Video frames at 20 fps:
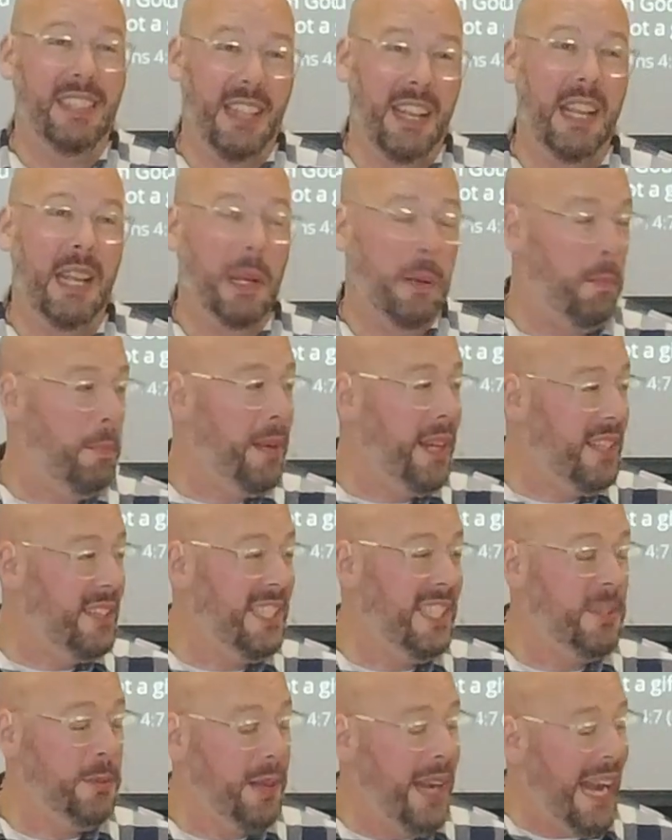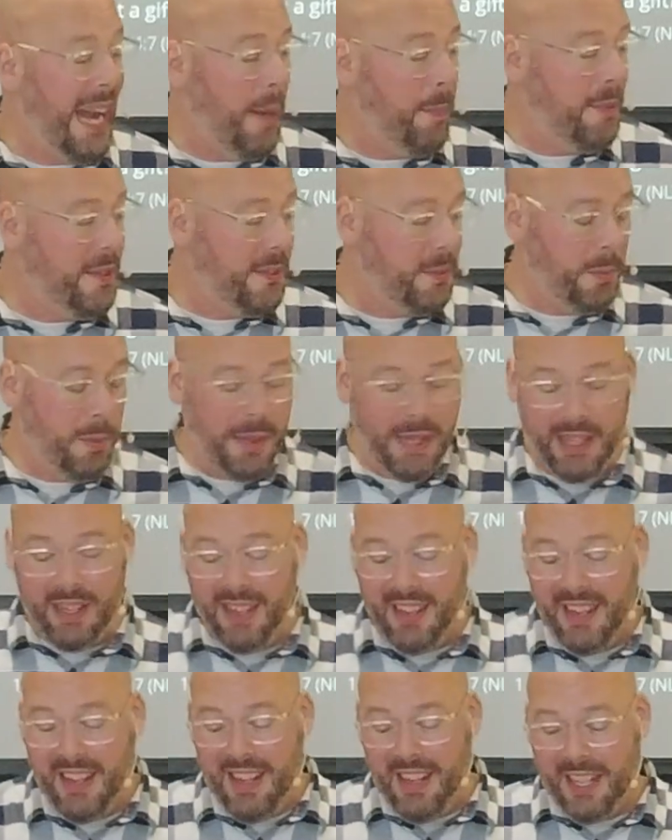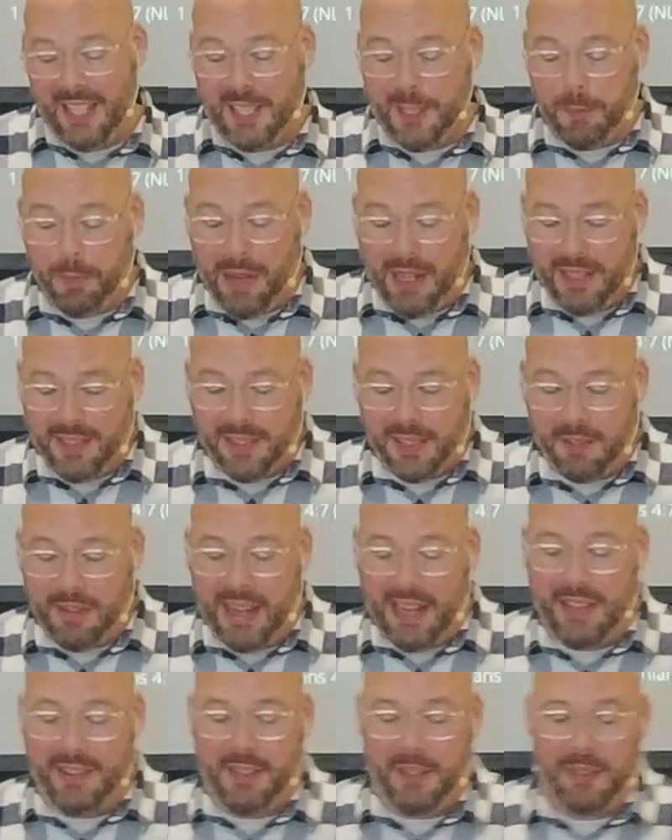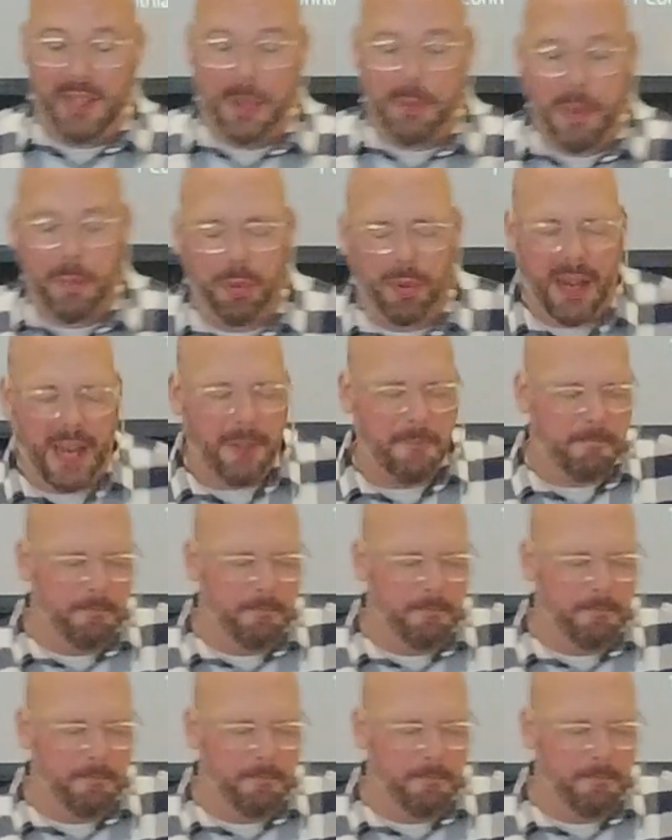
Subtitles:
to him, because that's what happens when we express gratitude. Let me pray.